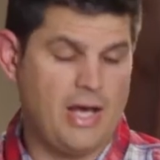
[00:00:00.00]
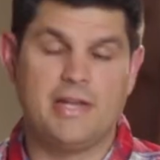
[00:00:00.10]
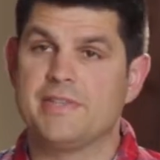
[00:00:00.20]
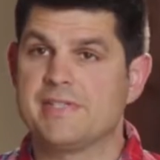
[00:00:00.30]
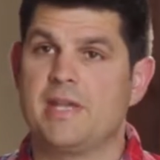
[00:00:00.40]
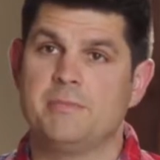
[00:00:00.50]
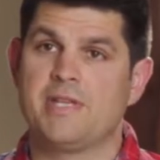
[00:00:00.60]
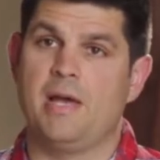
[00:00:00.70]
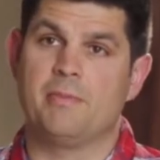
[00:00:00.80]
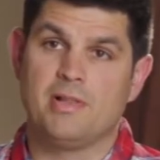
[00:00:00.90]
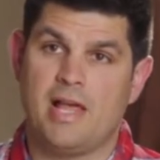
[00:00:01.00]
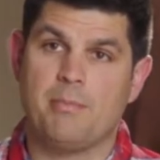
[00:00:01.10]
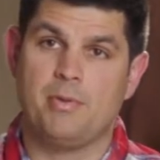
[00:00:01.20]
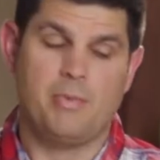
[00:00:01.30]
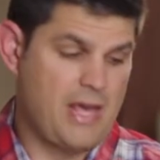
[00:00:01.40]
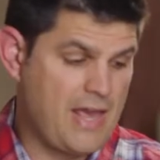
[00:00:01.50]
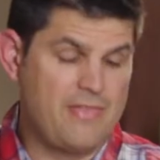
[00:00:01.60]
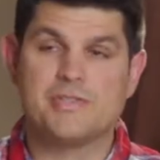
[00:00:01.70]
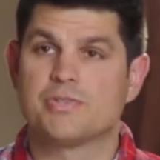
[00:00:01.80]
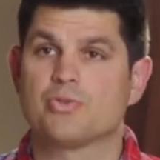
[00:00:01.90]
on at the same time, clamp them, and
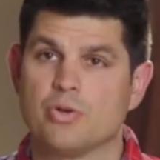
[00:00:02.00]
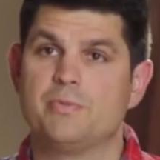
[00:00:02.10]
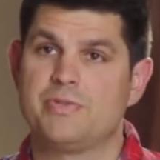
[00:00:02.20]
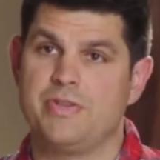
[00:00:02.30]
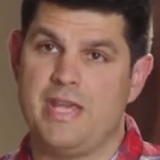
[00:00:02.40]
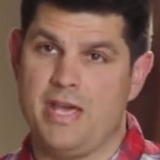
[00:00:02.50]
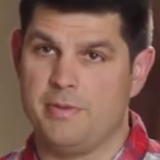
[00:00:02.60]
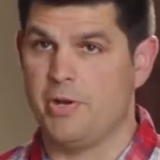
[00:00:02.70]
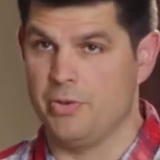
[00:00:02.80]
then screw them to the end